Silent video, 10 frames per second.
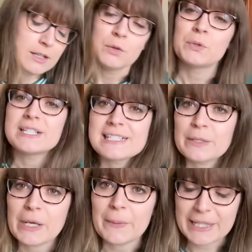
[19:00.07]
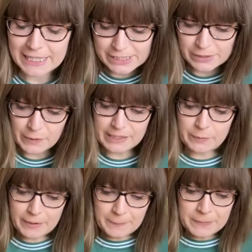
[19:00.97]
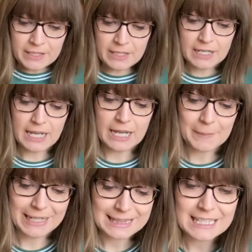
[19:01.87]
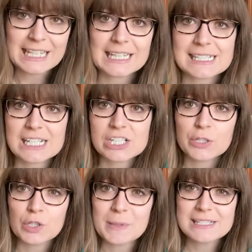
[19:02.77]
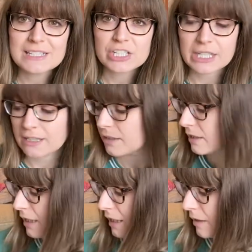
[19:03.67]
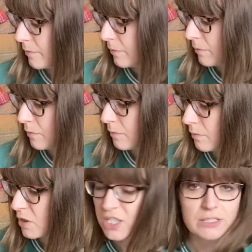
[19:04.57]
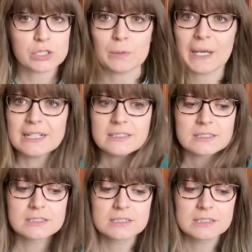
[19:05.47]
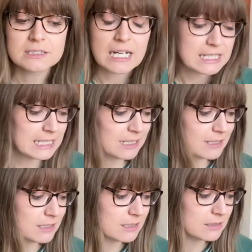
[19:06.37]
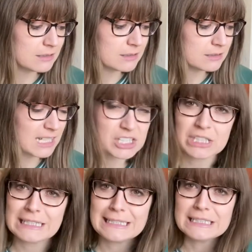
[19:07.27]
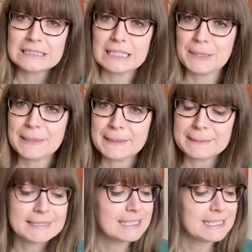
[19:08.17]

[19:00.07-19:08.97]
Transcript: We'll see where we get to on that one. And I think that's actually all my stitching, which isn't too bad, I think, actually. I don't know.